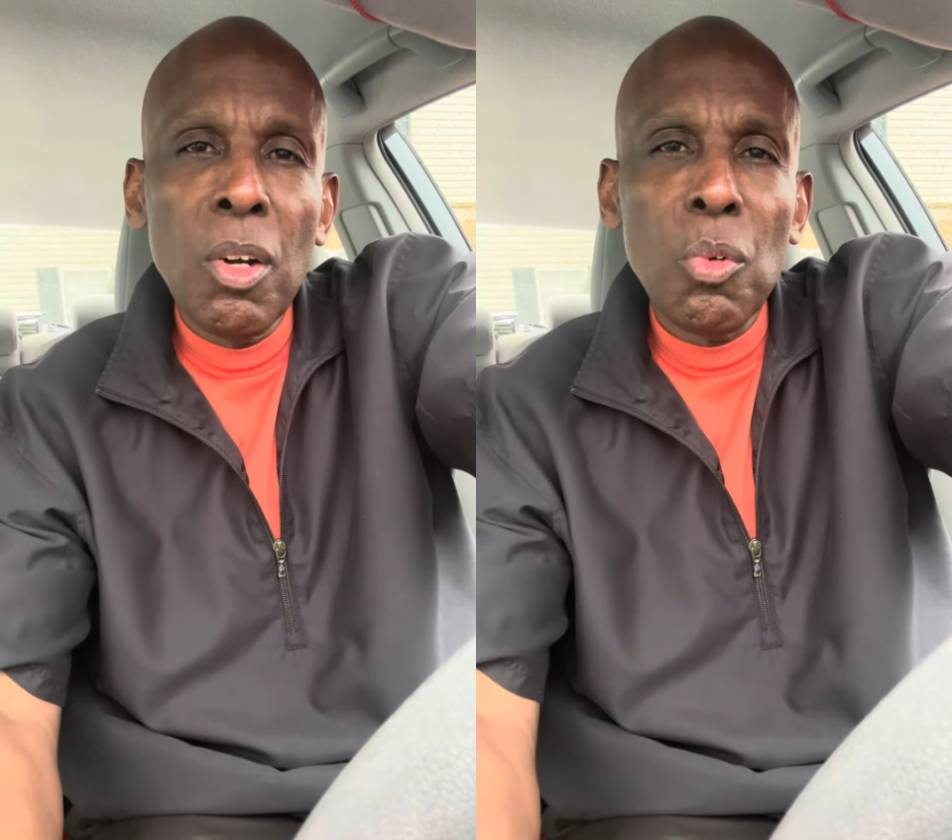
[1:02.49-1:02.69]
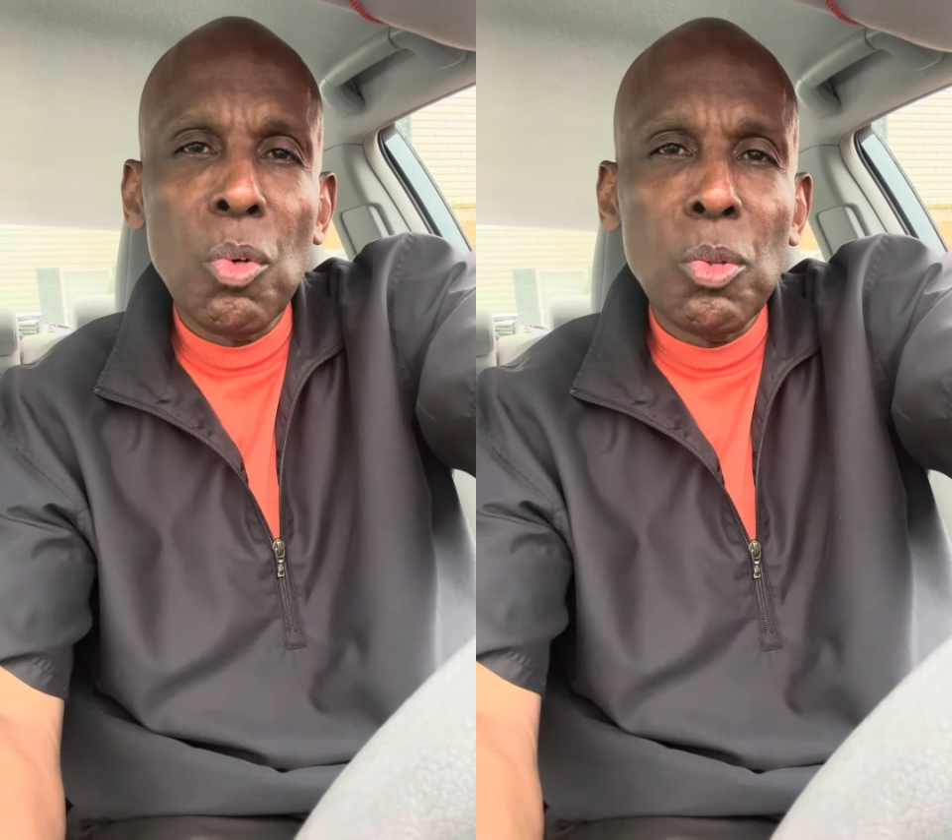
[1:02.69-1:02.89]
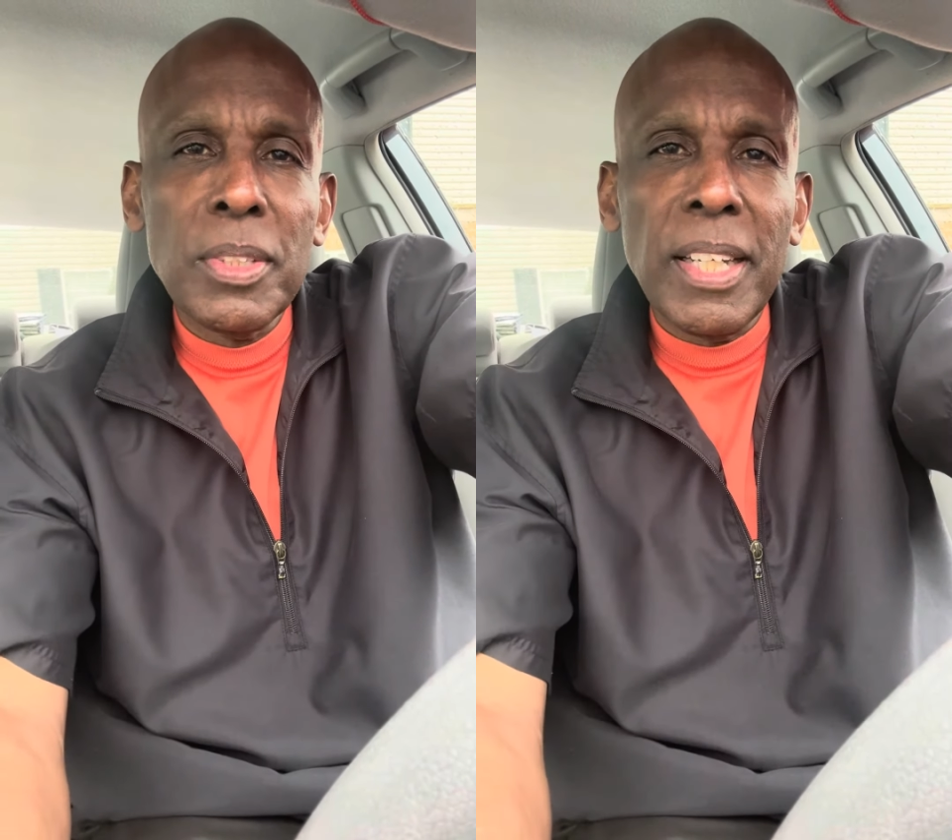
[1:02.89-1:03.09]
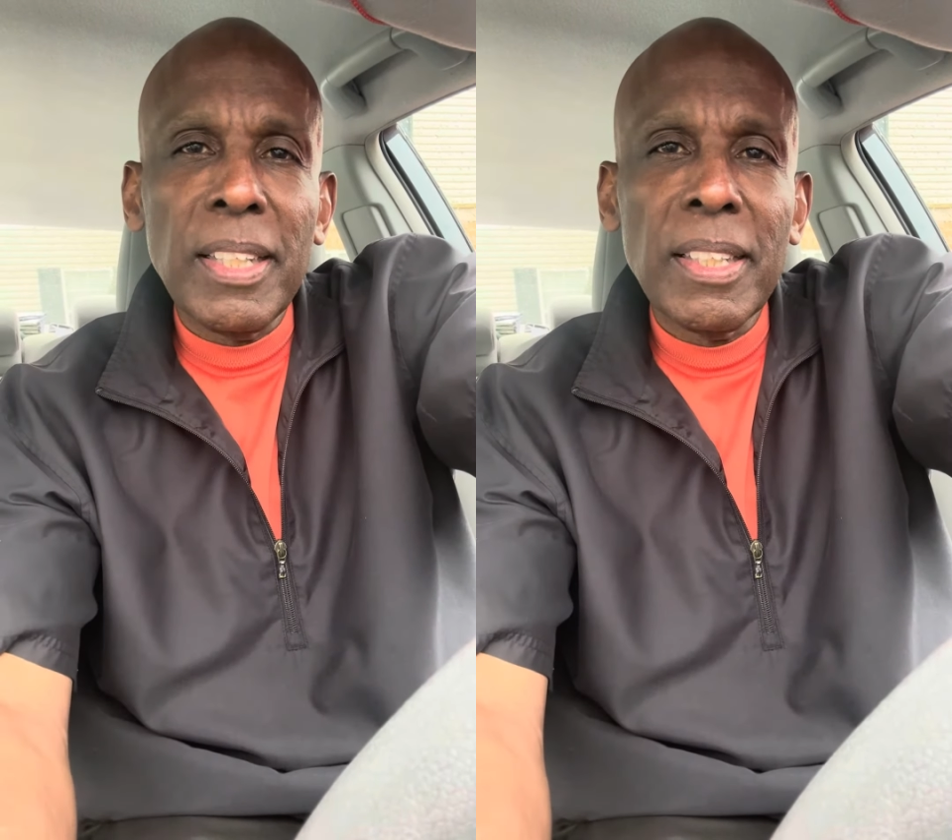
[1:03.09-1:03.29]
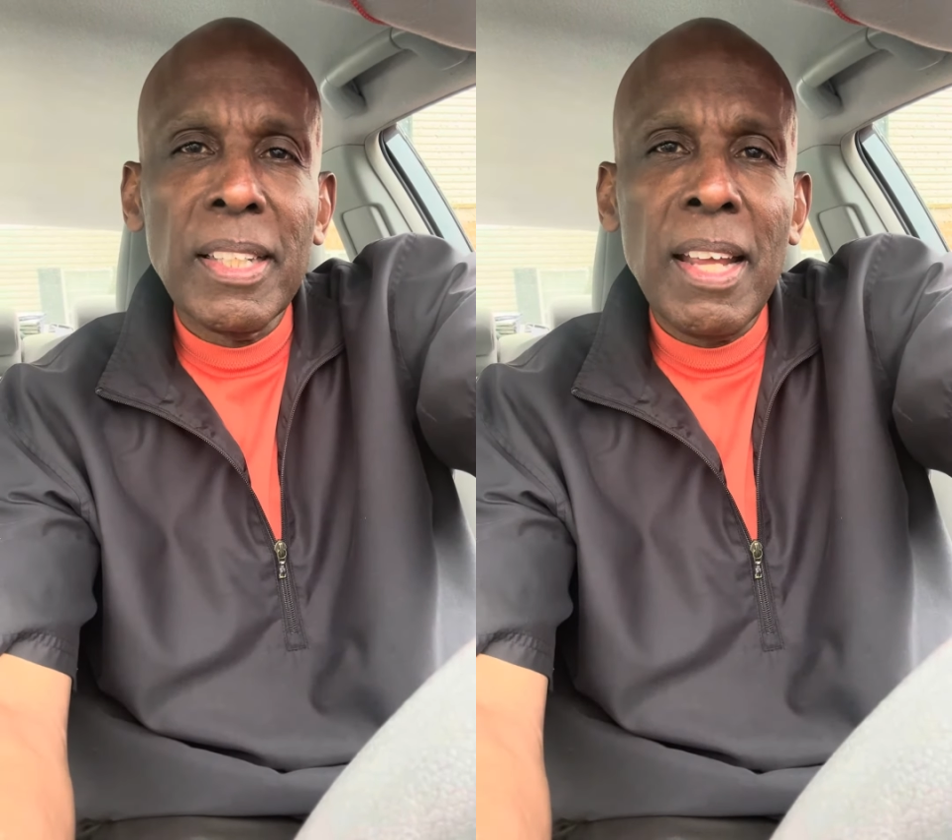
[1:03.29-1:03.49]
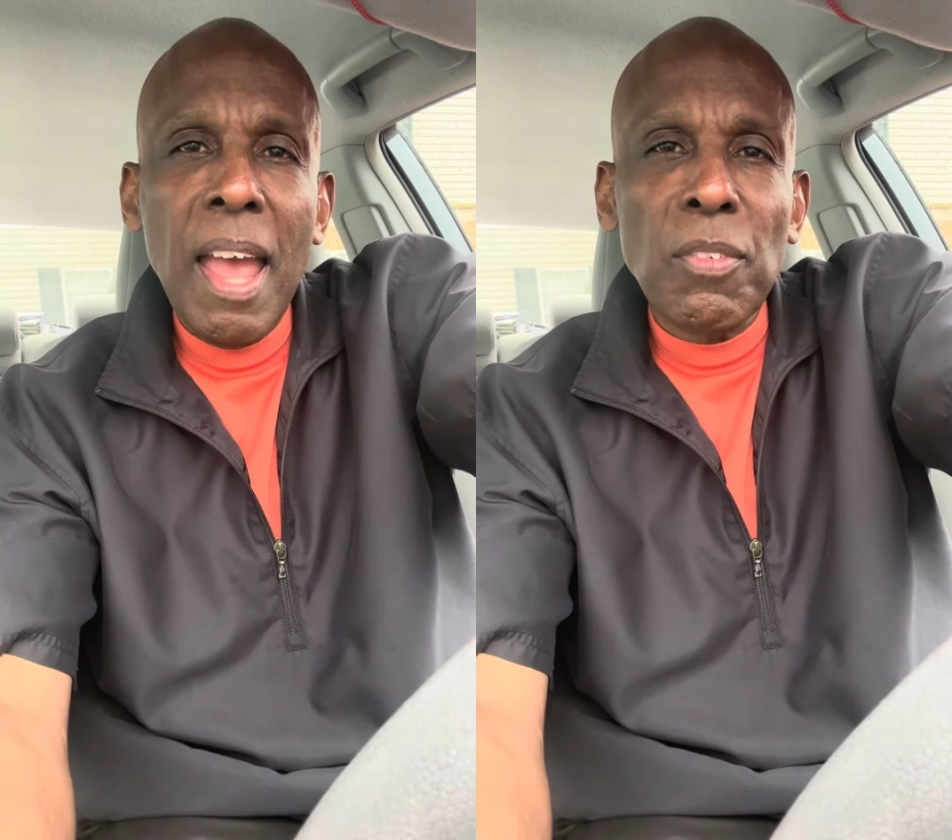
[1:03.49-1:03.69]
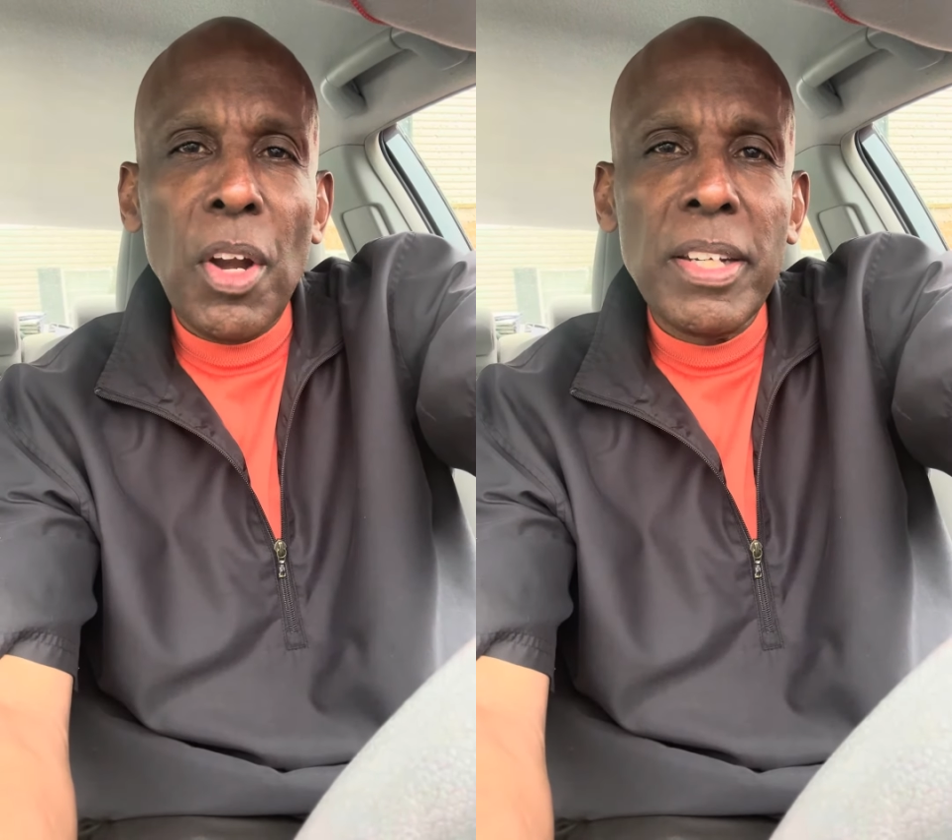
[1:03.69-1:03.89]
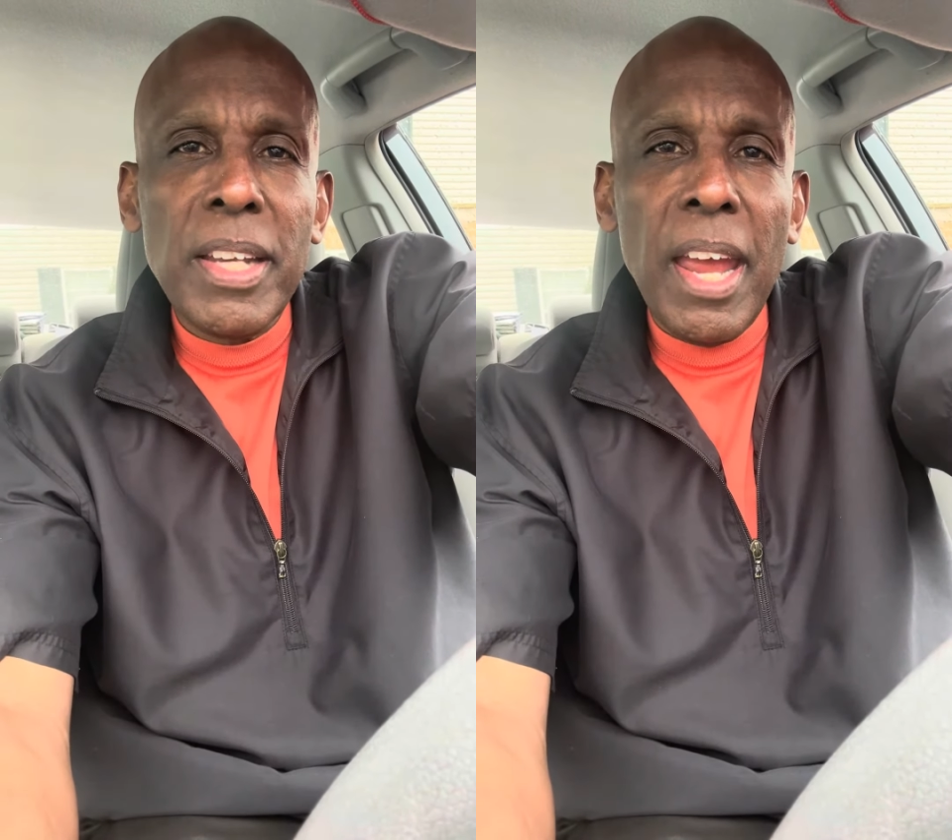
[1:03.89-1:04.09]
routine. Have a
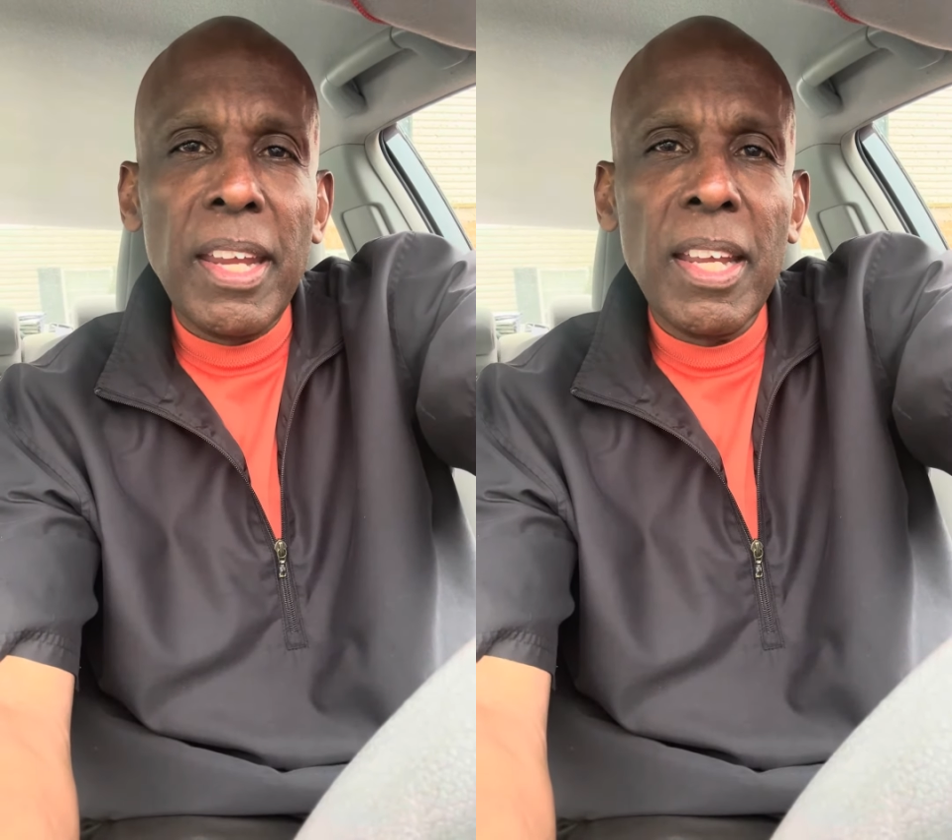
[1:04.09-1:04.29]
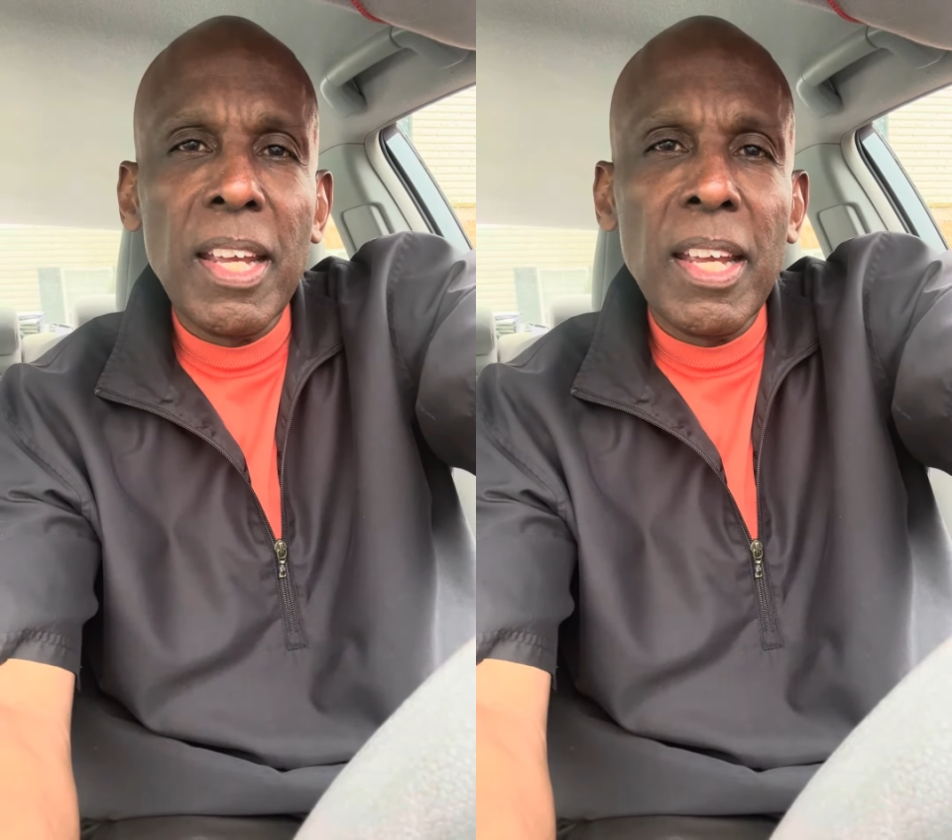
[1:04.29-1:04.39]
great day.